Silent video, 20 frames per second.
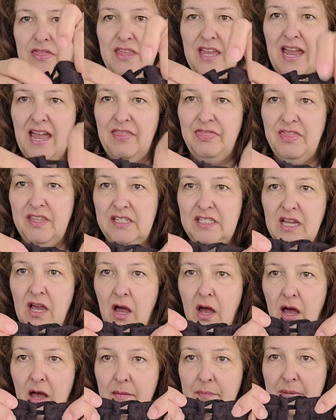at the
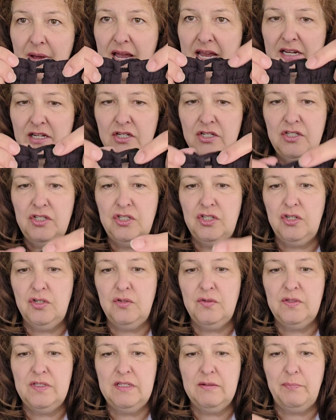top, I just
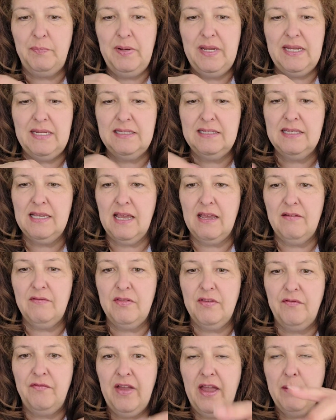used a piece of
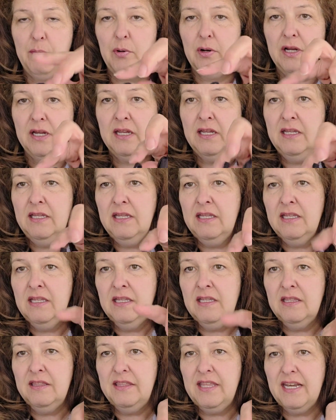the fabric
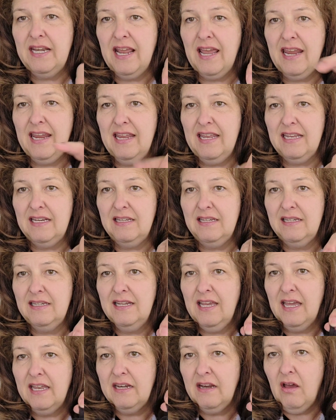that I had
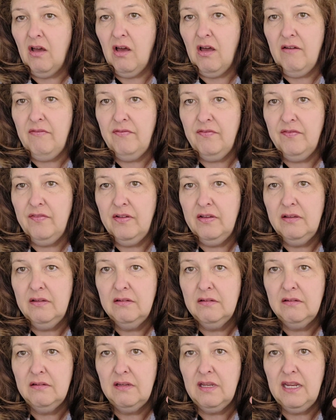cut off
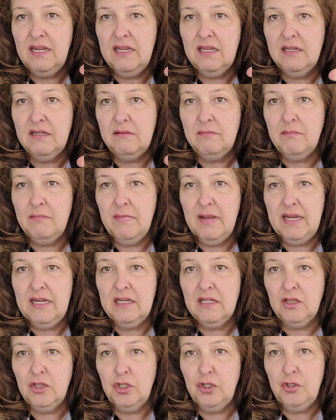and
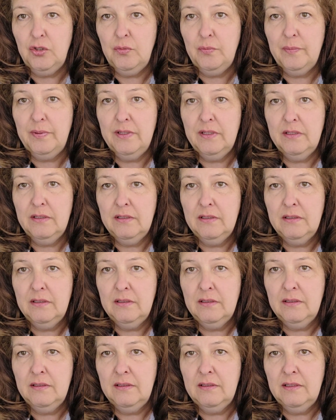made a loop,
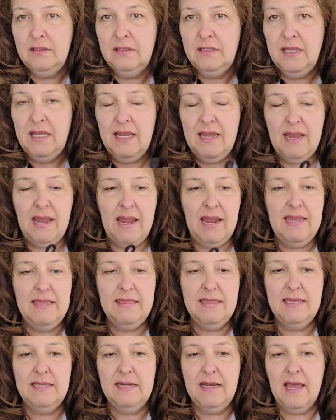
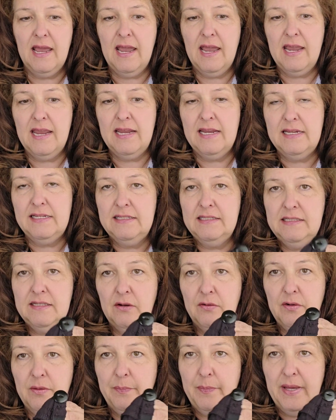and then I
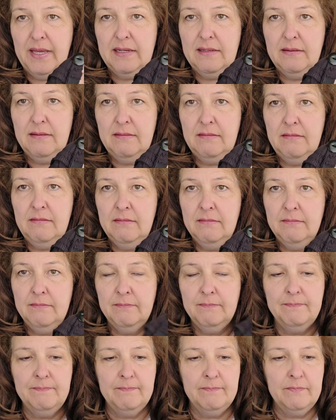sewed a button.
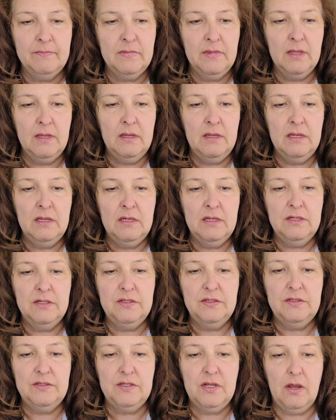
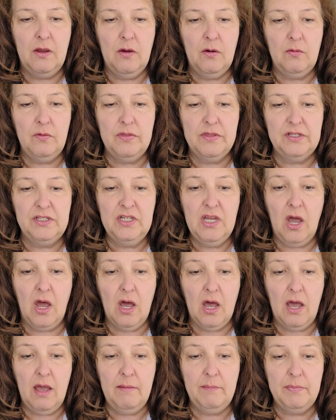So the
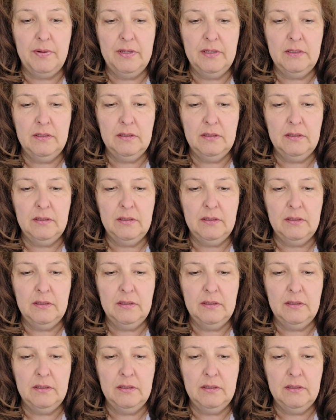top